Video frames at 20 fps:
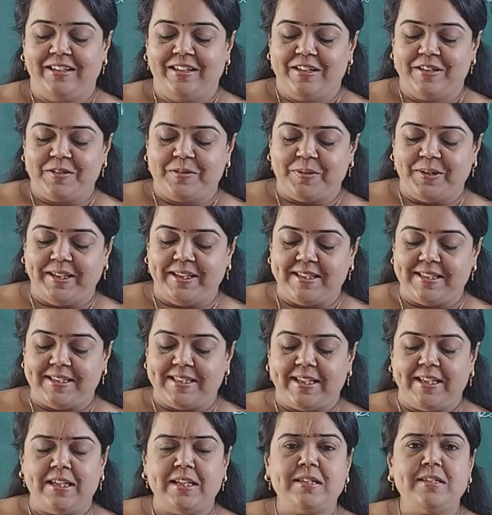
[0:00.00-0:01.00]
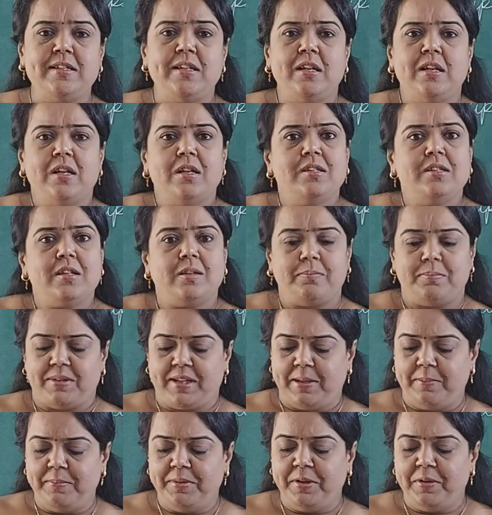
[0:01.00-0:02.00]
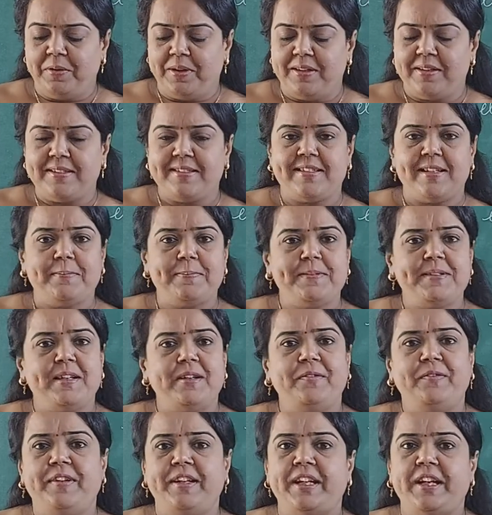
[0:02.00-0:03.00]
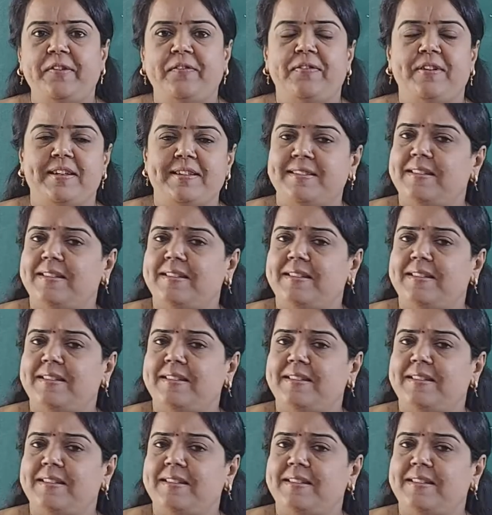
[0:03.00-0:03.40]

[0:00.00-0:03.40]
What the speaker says: So he says, sometimes your steps are very fast.